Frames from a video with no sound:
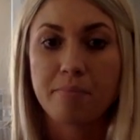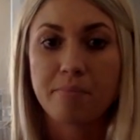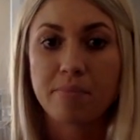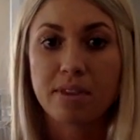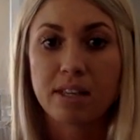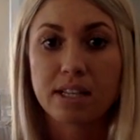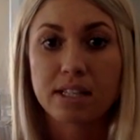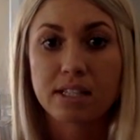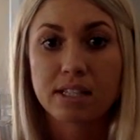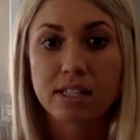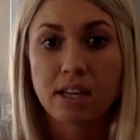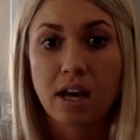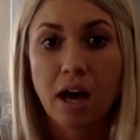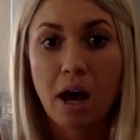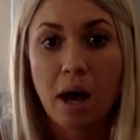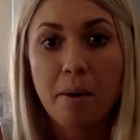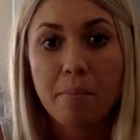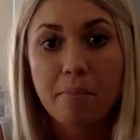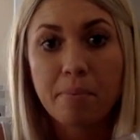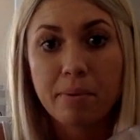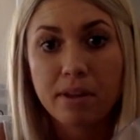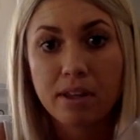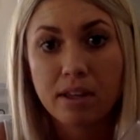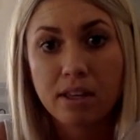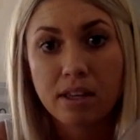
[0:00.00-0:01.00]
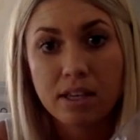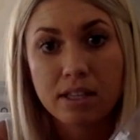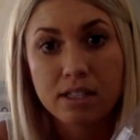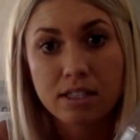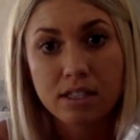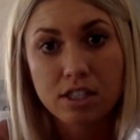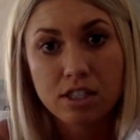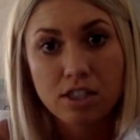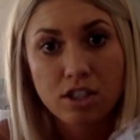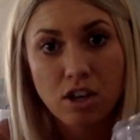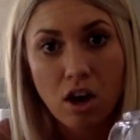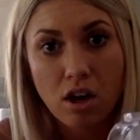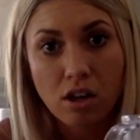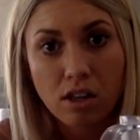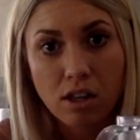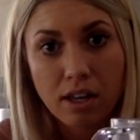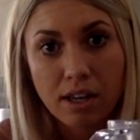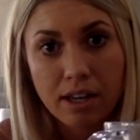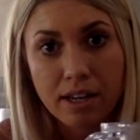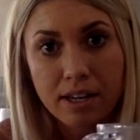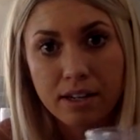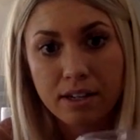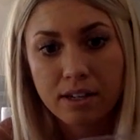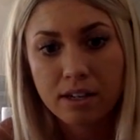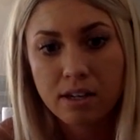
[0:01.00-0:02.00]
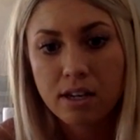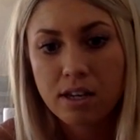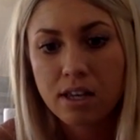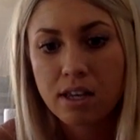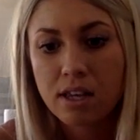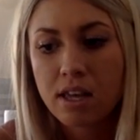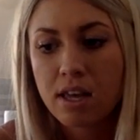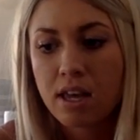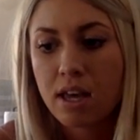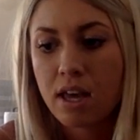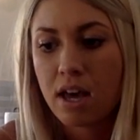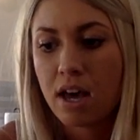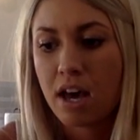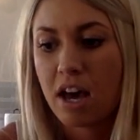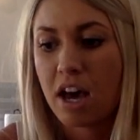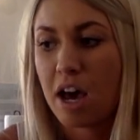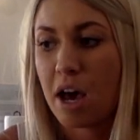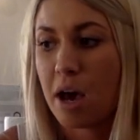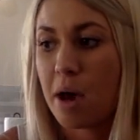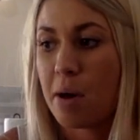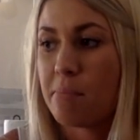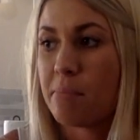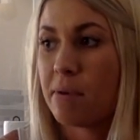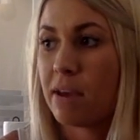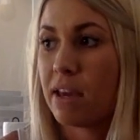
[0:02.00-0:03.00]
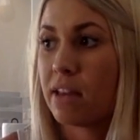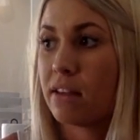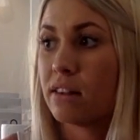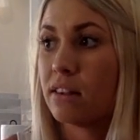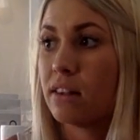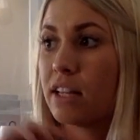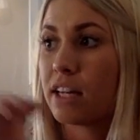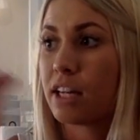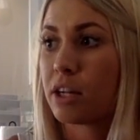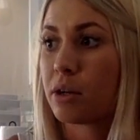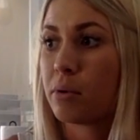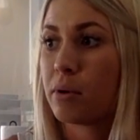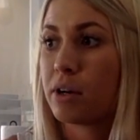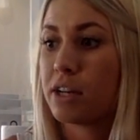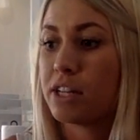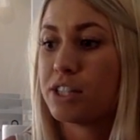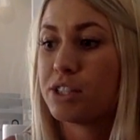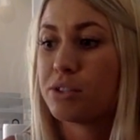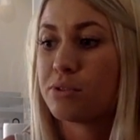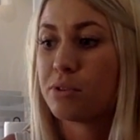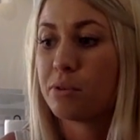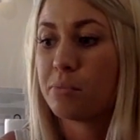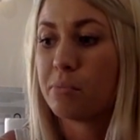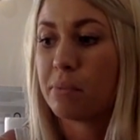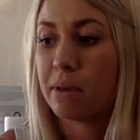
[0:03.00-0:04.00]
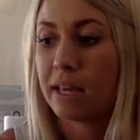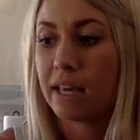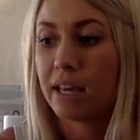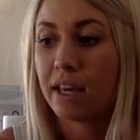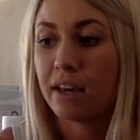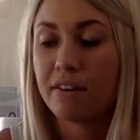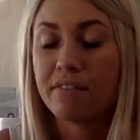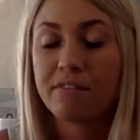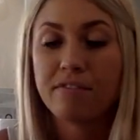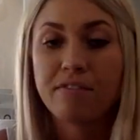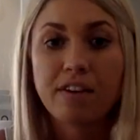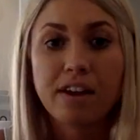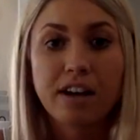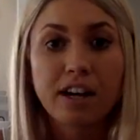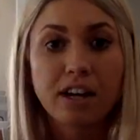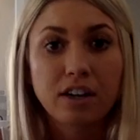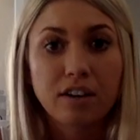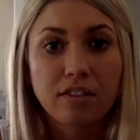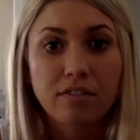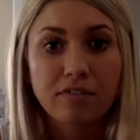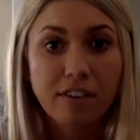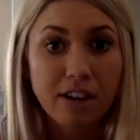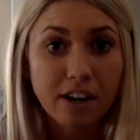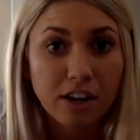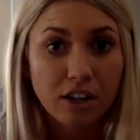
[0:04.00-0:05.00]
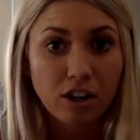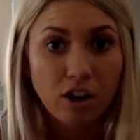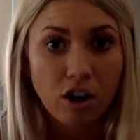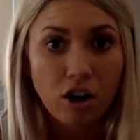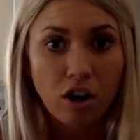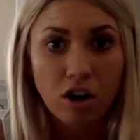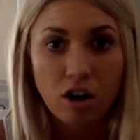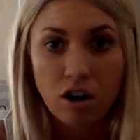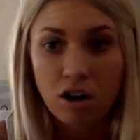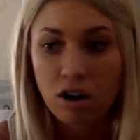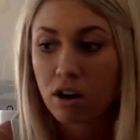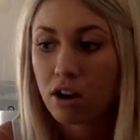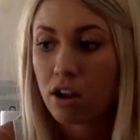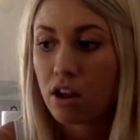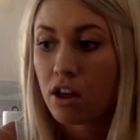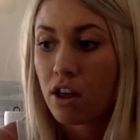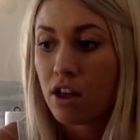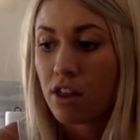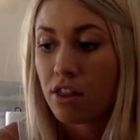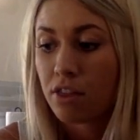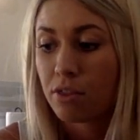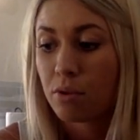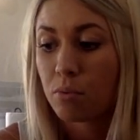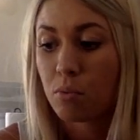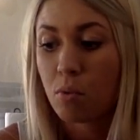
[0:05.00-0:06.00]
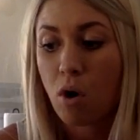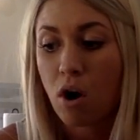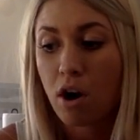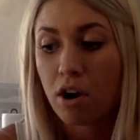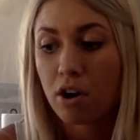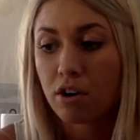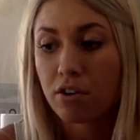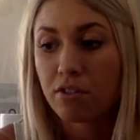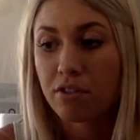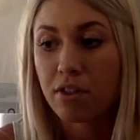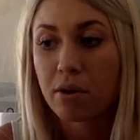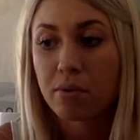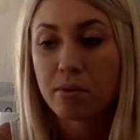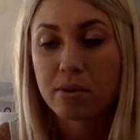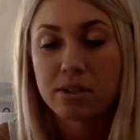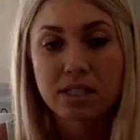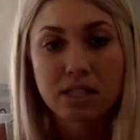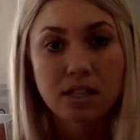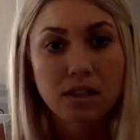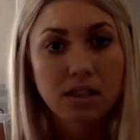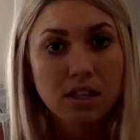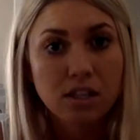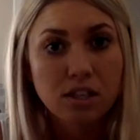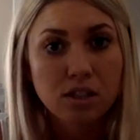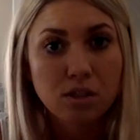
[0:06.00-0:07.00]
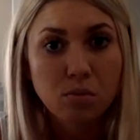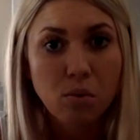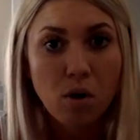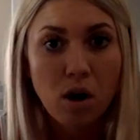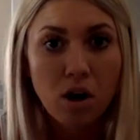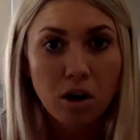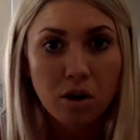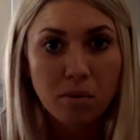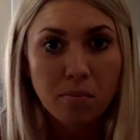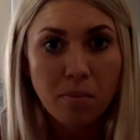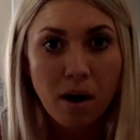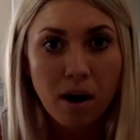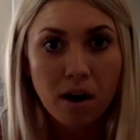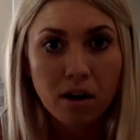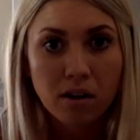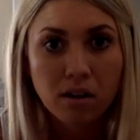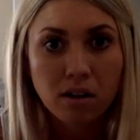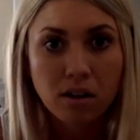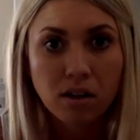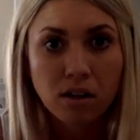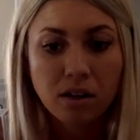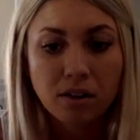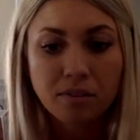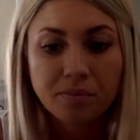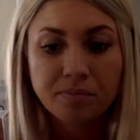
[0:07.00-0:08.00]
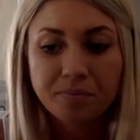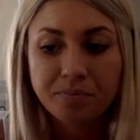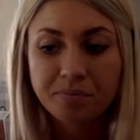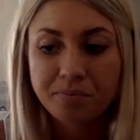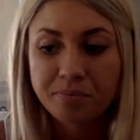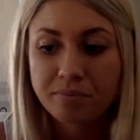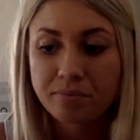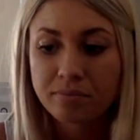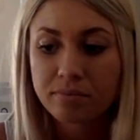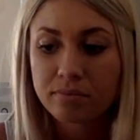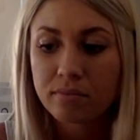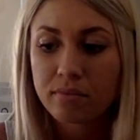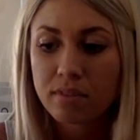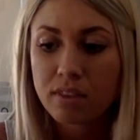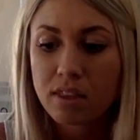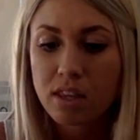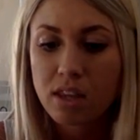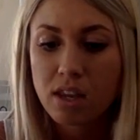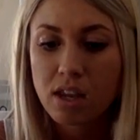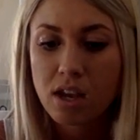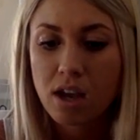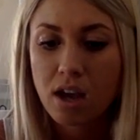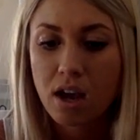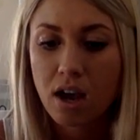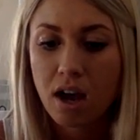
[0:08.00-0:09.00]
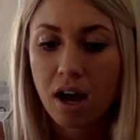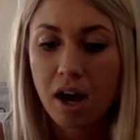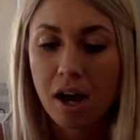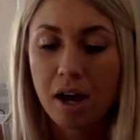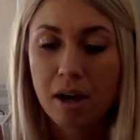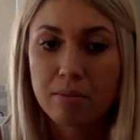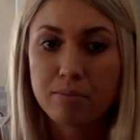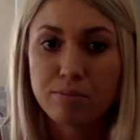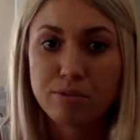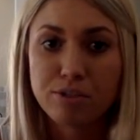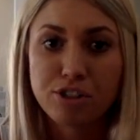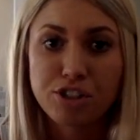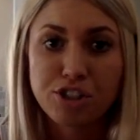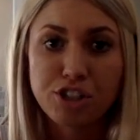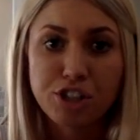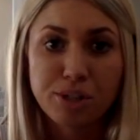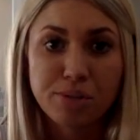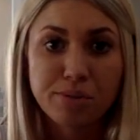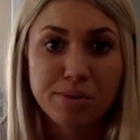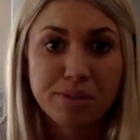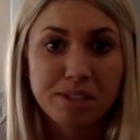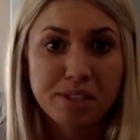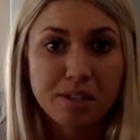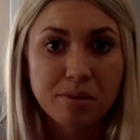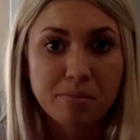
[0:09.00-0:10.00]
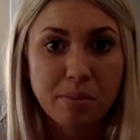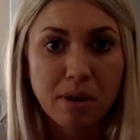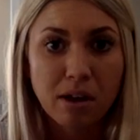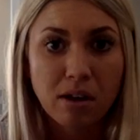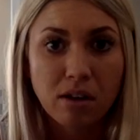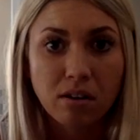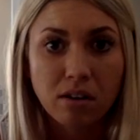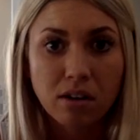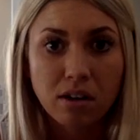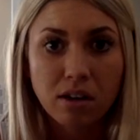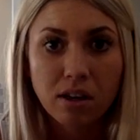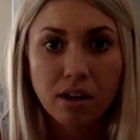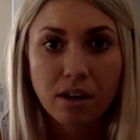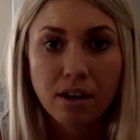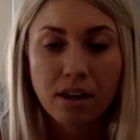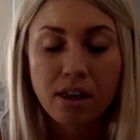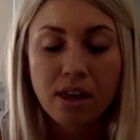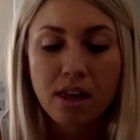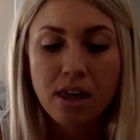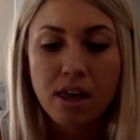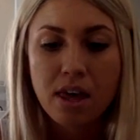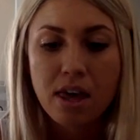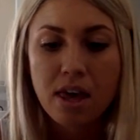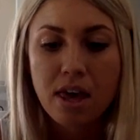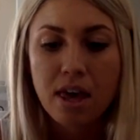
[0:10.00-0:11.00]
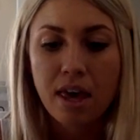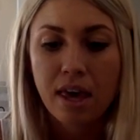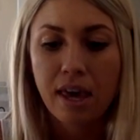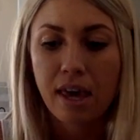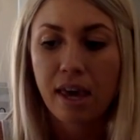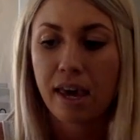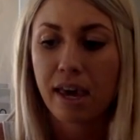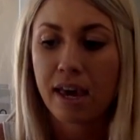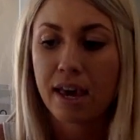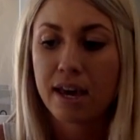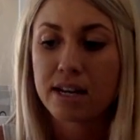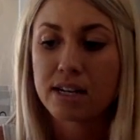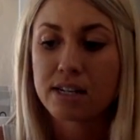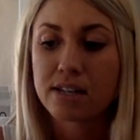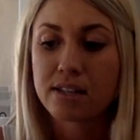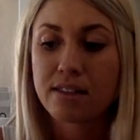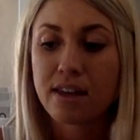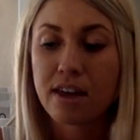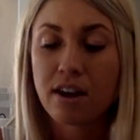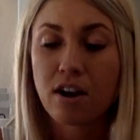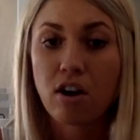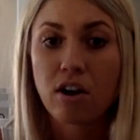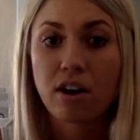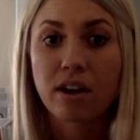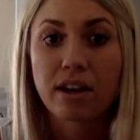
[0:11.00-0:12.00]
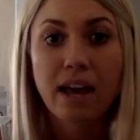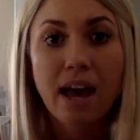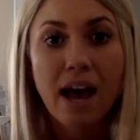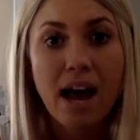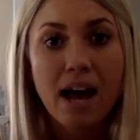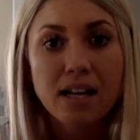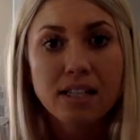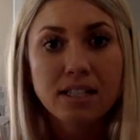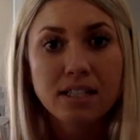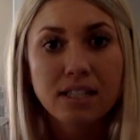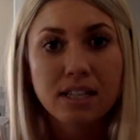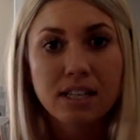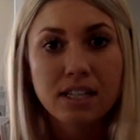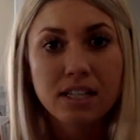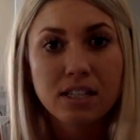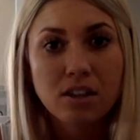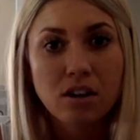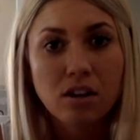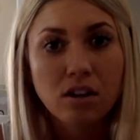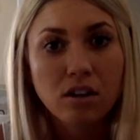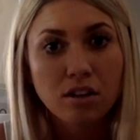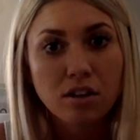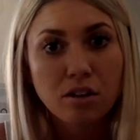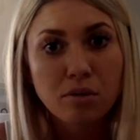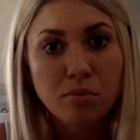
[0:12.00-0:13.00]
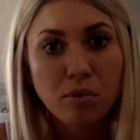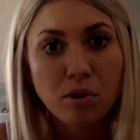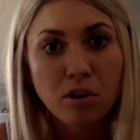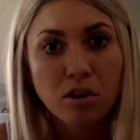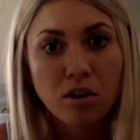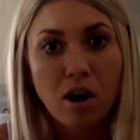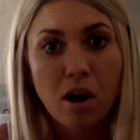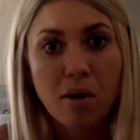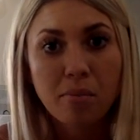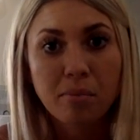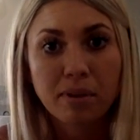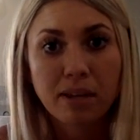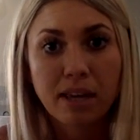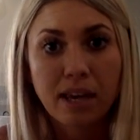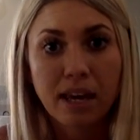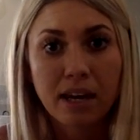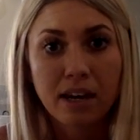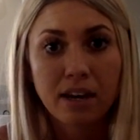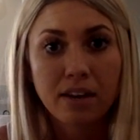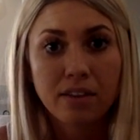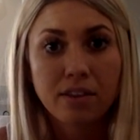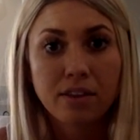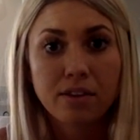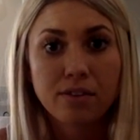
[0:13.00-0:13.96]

This cup is a solid. In liquids would be a vinegar, the water that was in this water bottle, juice, milk. And then our gases are a little more complicated.